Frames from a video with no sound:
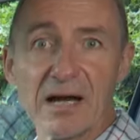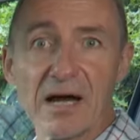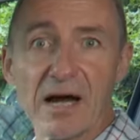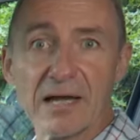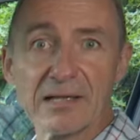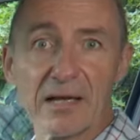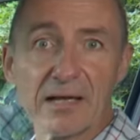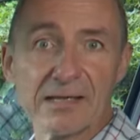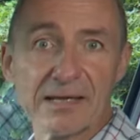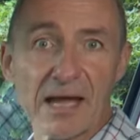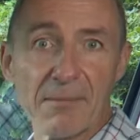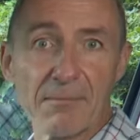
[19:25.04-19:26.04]
are unlikely
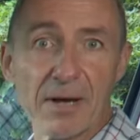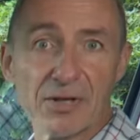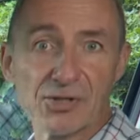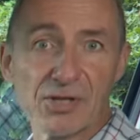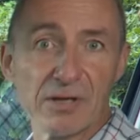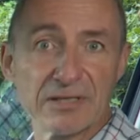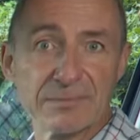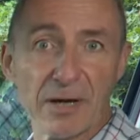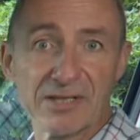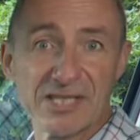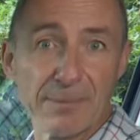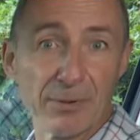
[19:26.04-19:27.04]
to get much use
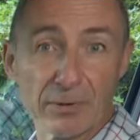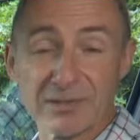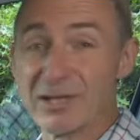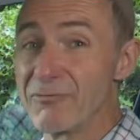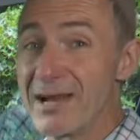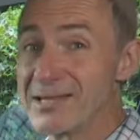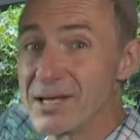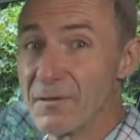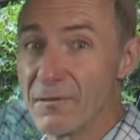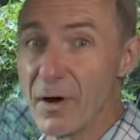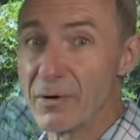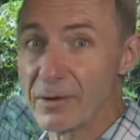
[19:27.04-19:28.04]
by typical Sorento
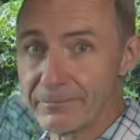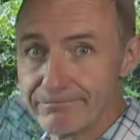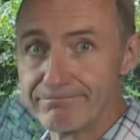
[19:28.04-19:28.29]
folk.